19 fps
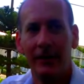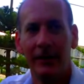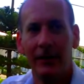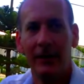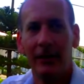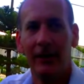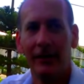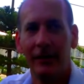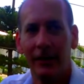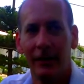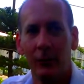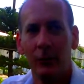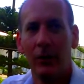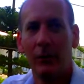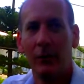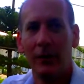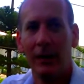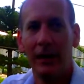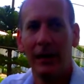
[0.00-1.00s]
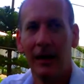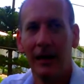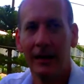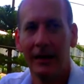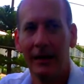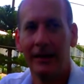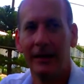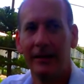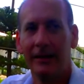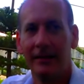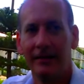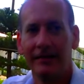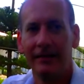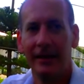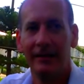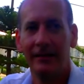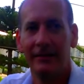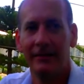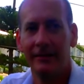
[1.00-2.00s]
I think what we're lucky in the
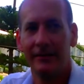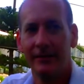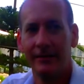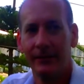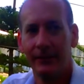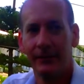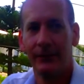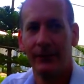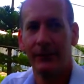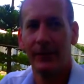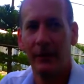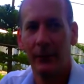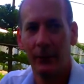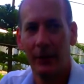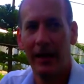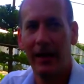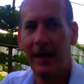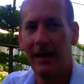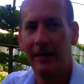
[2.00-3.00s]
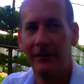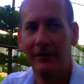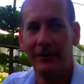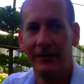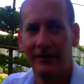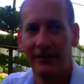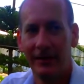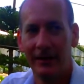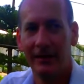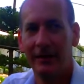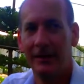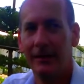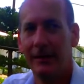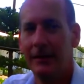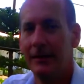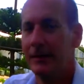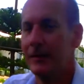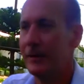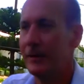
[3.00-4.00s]
sense that we have is that
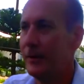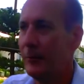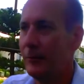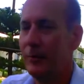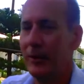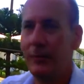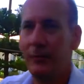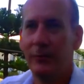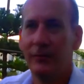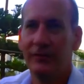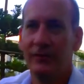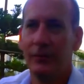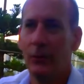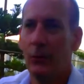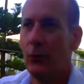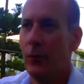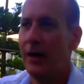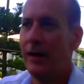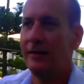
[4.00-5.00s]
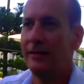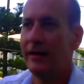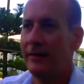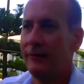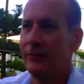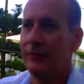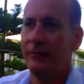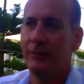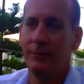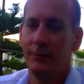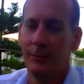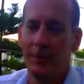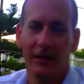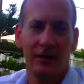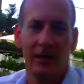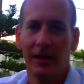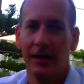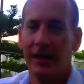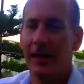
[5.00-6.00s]
people always have
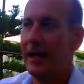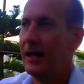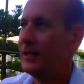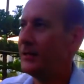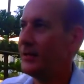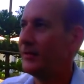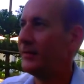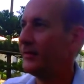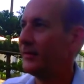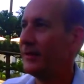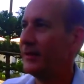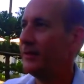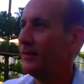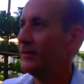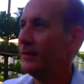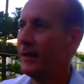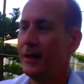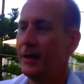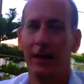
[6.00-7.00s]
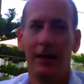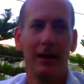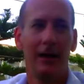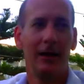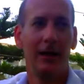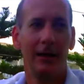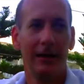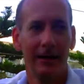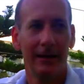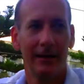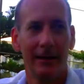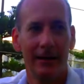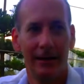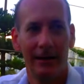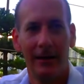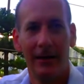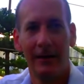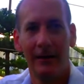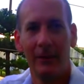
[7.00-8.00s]
special occasions still, like it'll
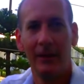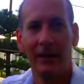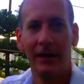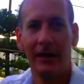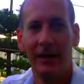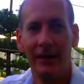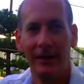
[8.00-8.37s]
either be,